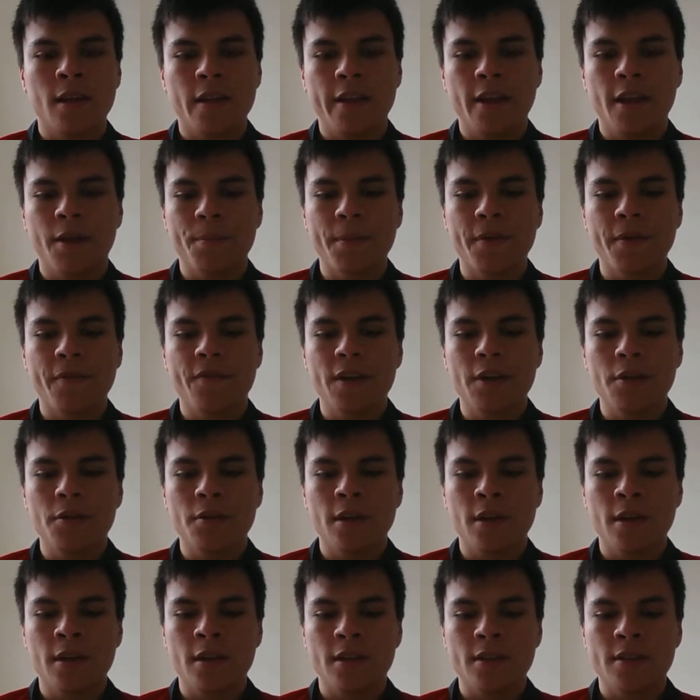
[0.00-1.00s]
young
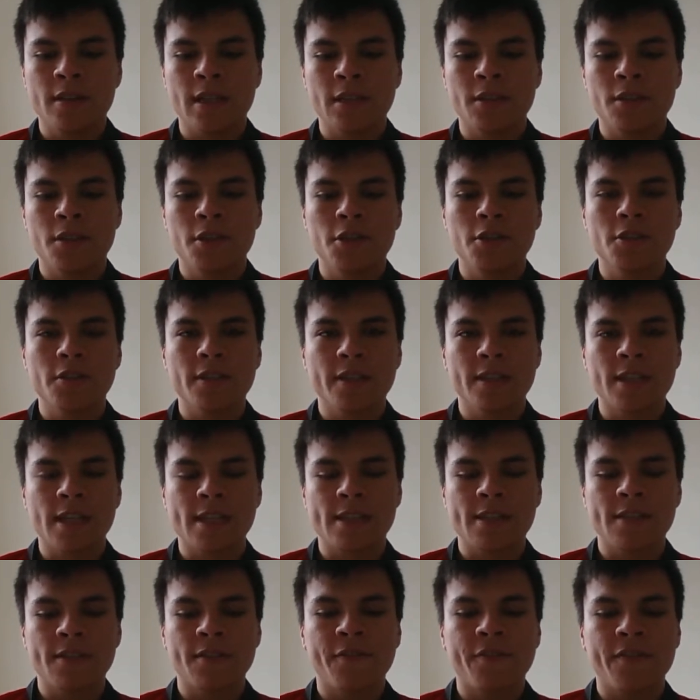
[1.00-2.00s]
midfielder has had 2
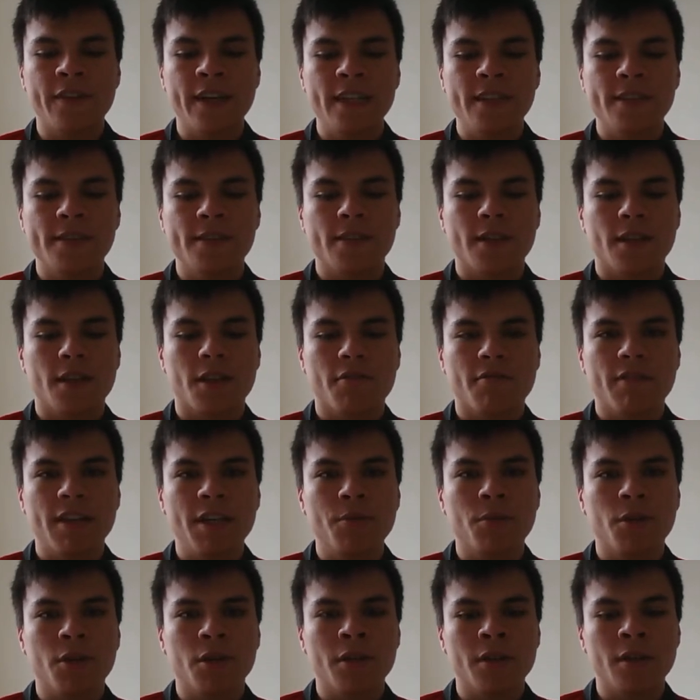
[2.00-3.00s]
successive defeats,
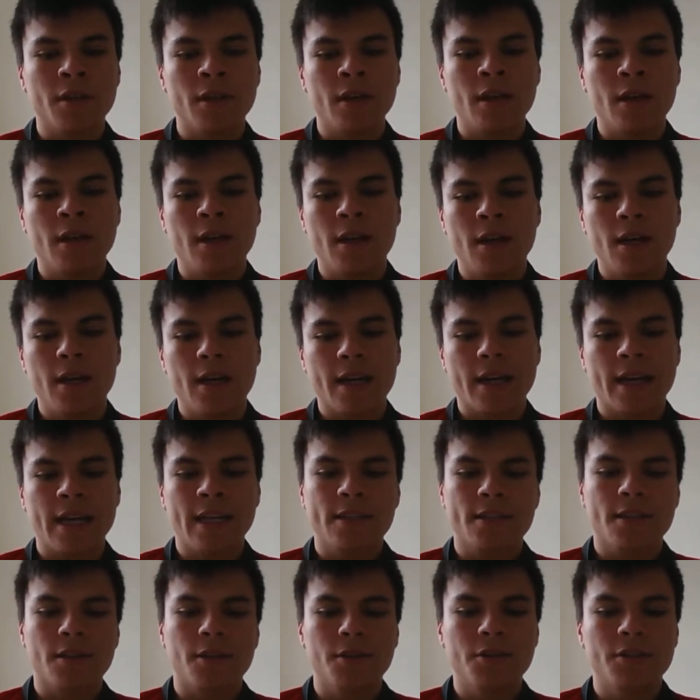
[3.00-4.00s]
3-1
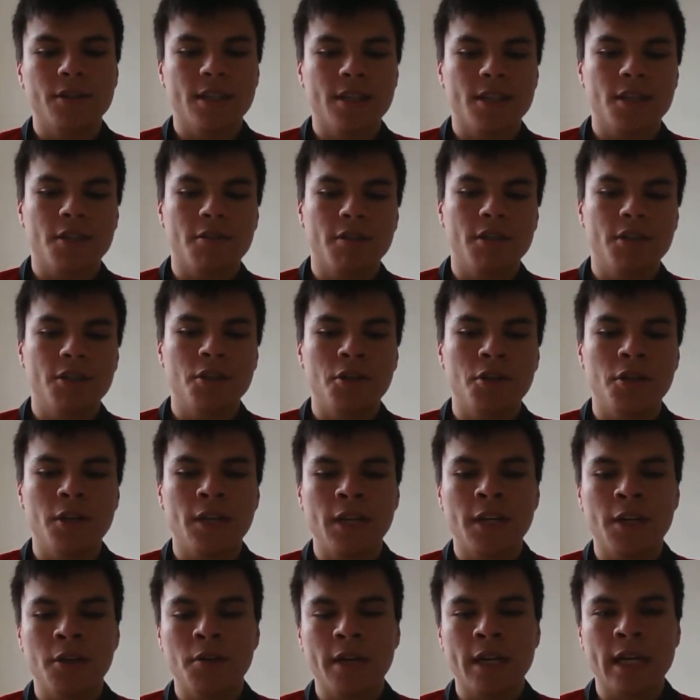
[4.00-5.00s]
against Colchester and
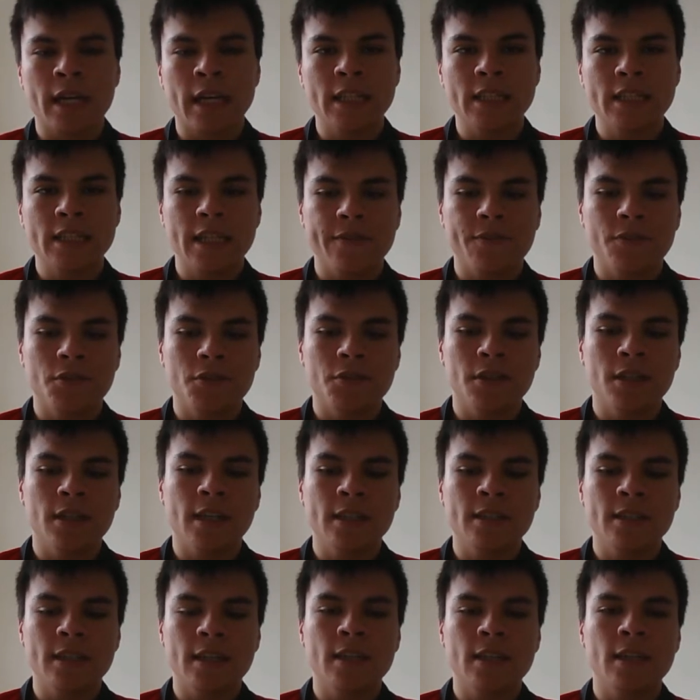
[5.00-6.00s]
2-0 against Sheffield
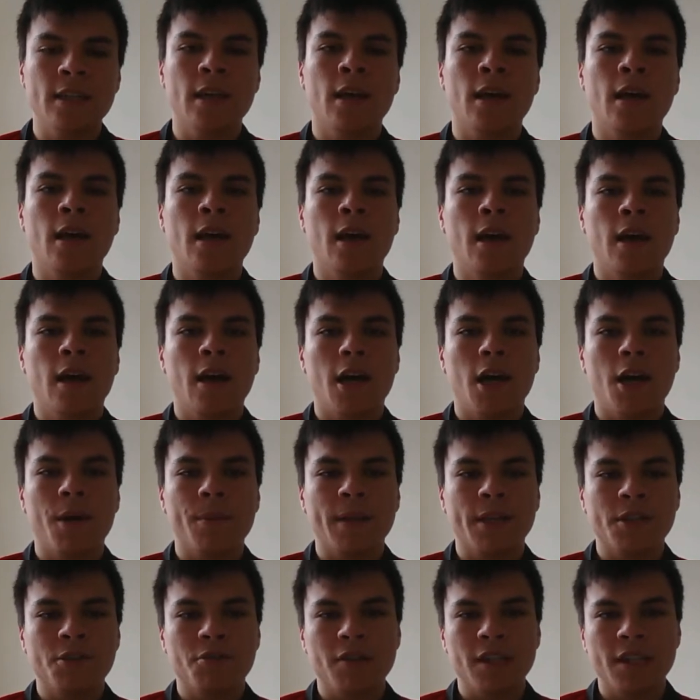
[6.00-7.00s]
United.
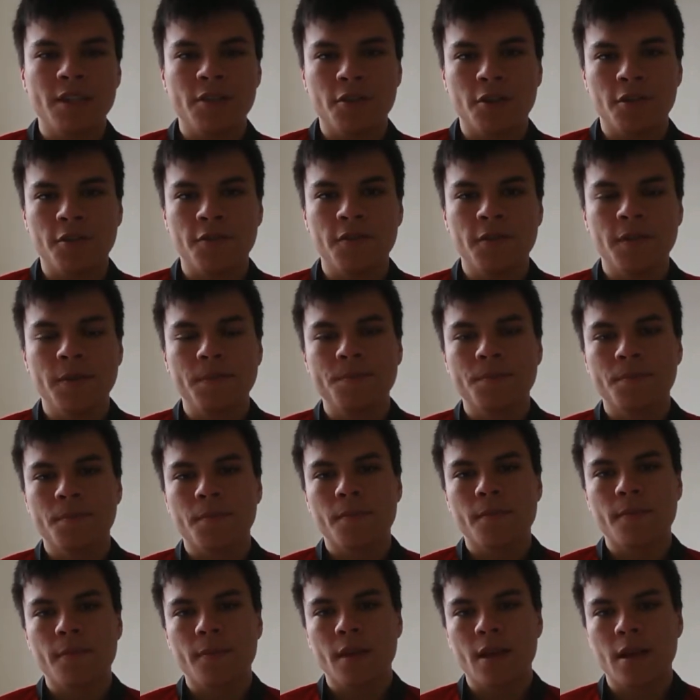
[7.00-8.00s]
That's really sort of
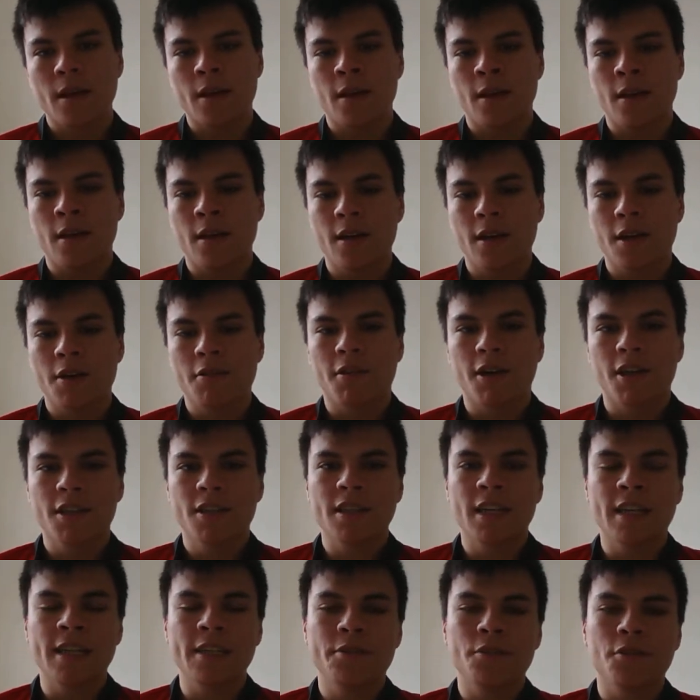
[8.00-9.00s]

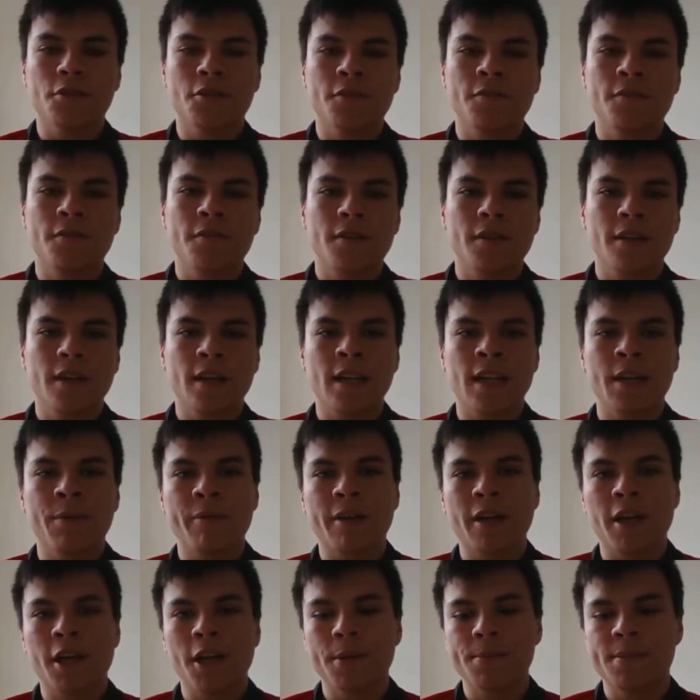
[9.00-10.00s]
crushed any sort of
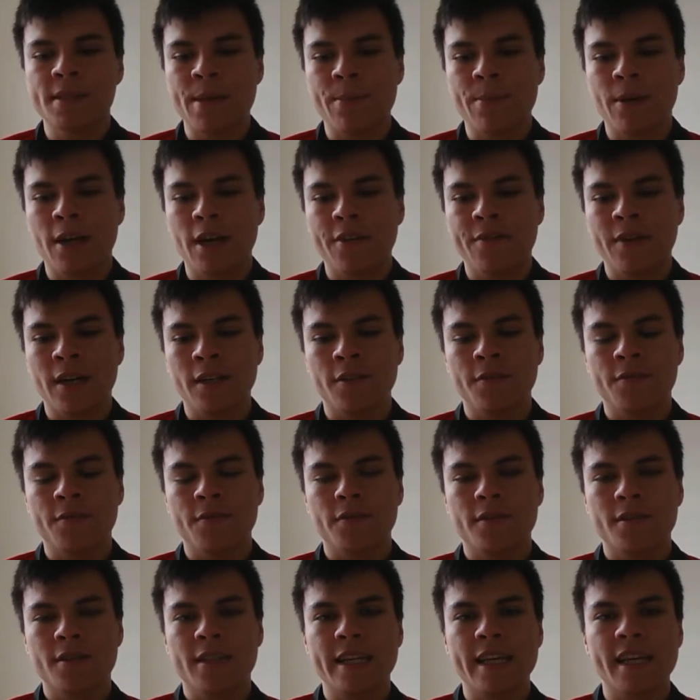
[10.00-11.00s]
glimmering hopes they might have had of
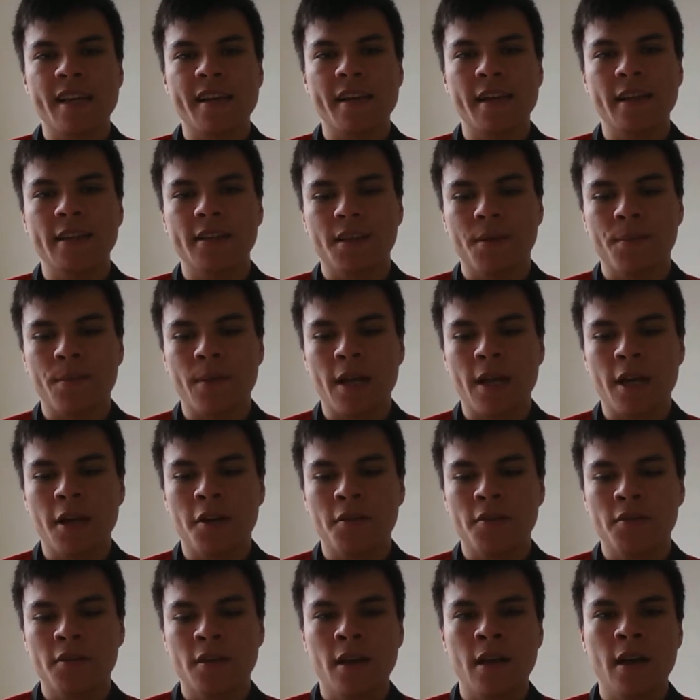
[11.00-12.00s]
sneaking into the
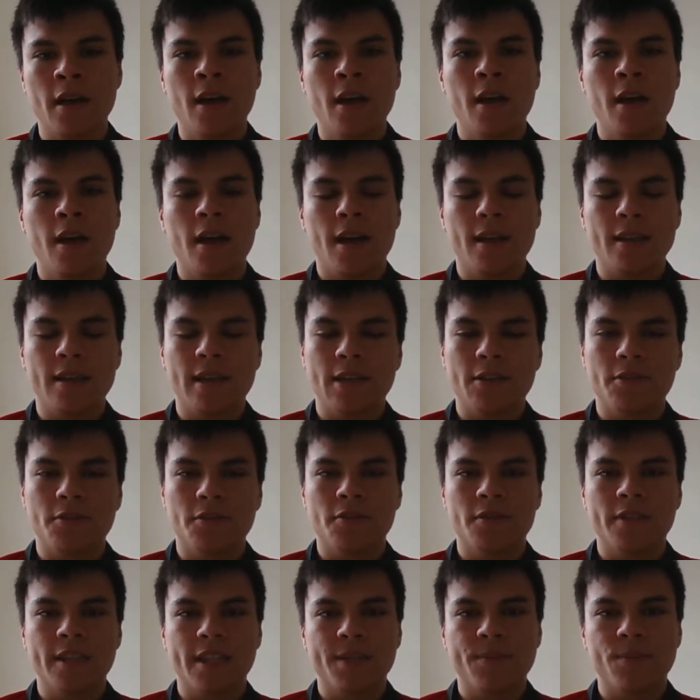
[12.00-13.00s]
playoffs. And are
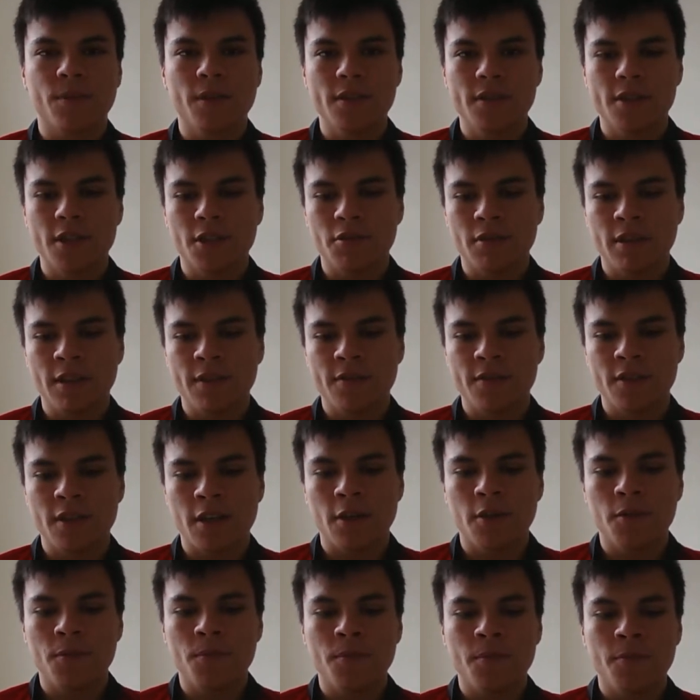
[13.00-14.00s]
sort of 6 points adrift,
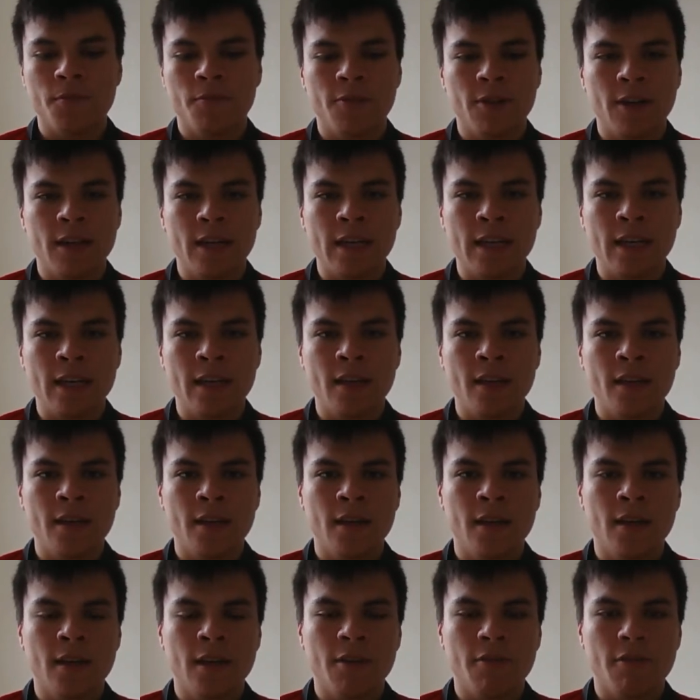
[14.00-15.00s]
so really
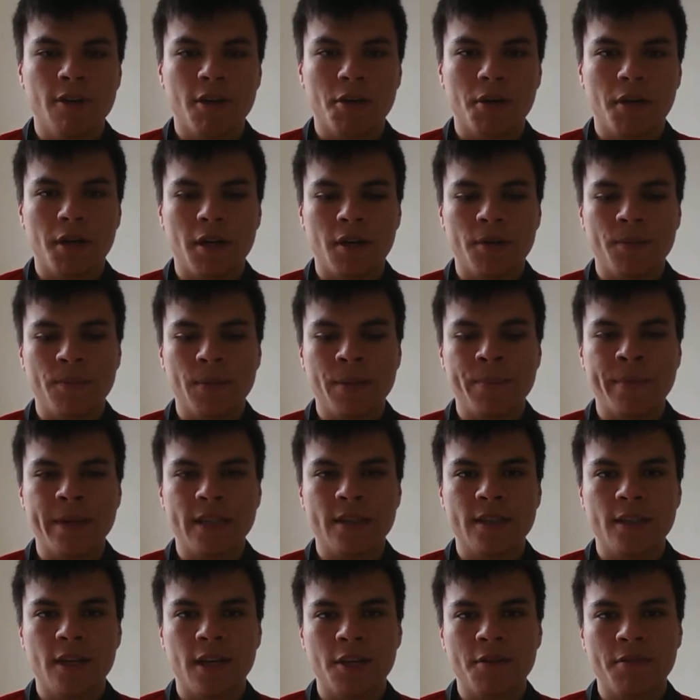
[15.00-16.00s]
require a
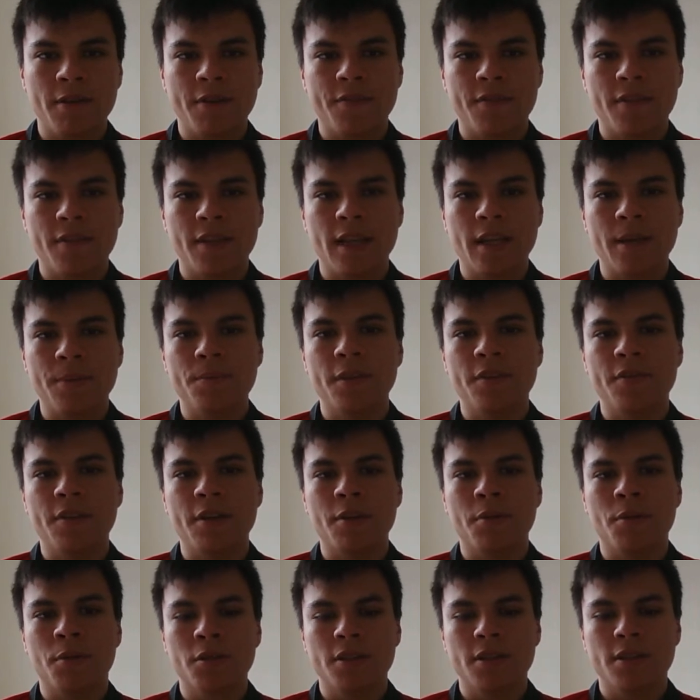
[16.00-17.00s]
big turnaround for them if
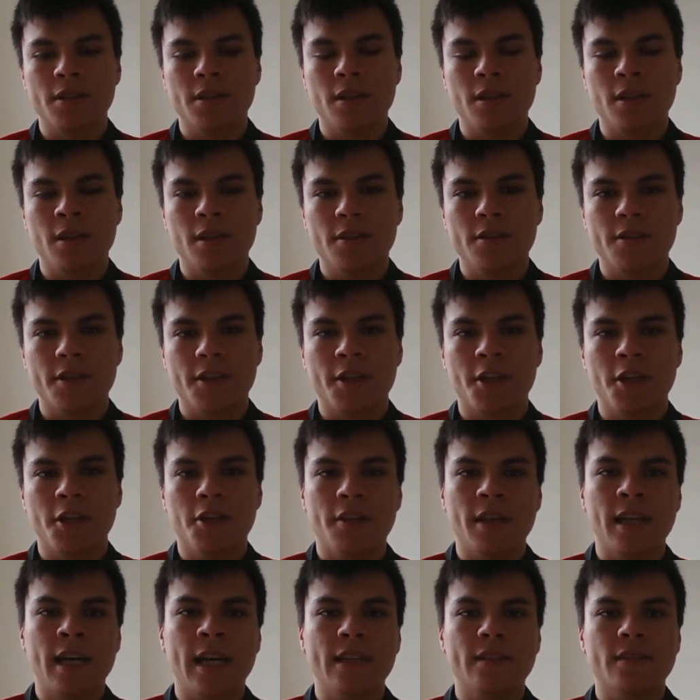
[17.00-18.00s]
they wanted to
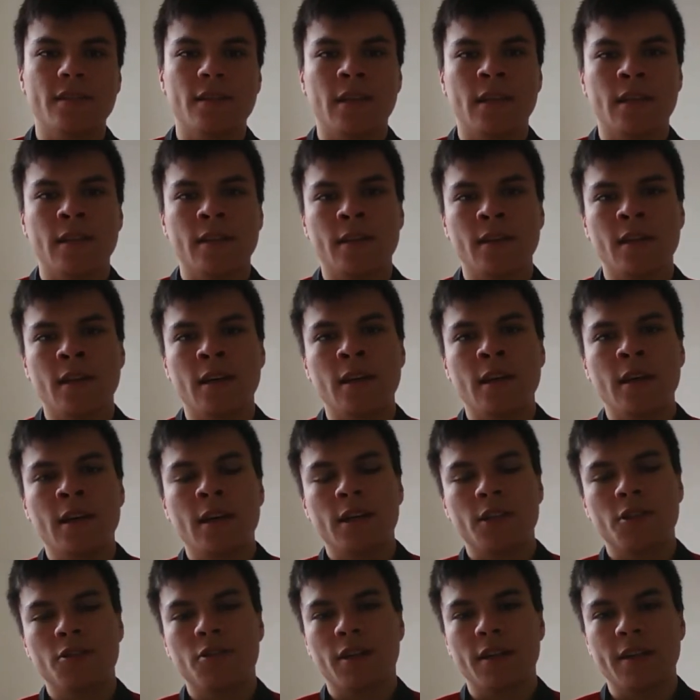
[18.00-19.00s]
secure that and
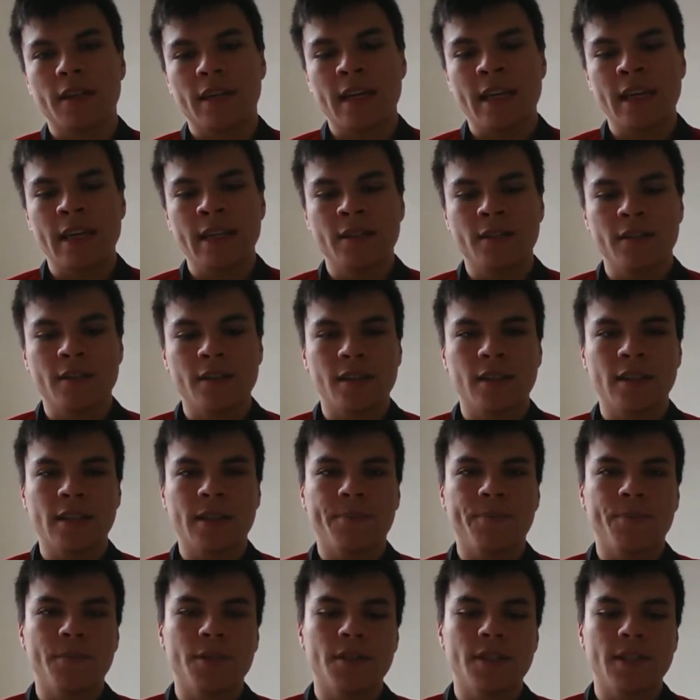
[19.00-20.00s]
try and get into the
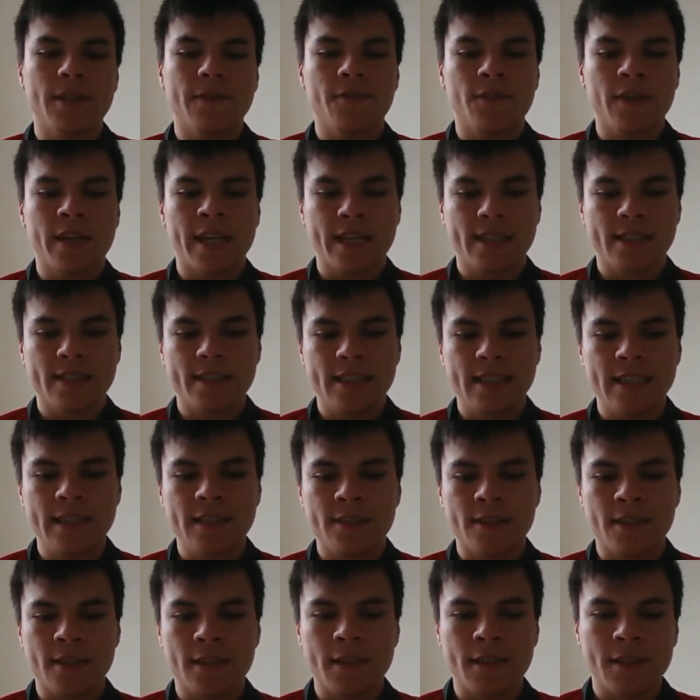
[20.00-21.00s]
Championship for next
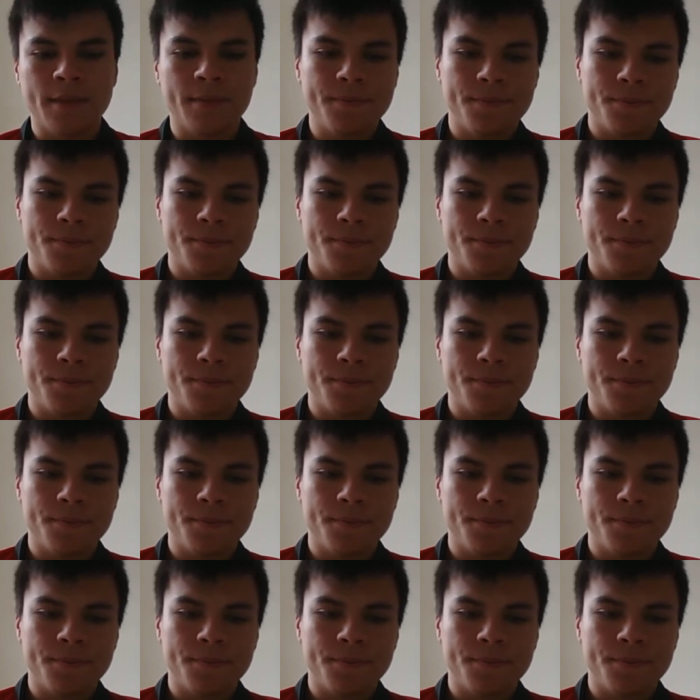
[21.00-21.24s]
season.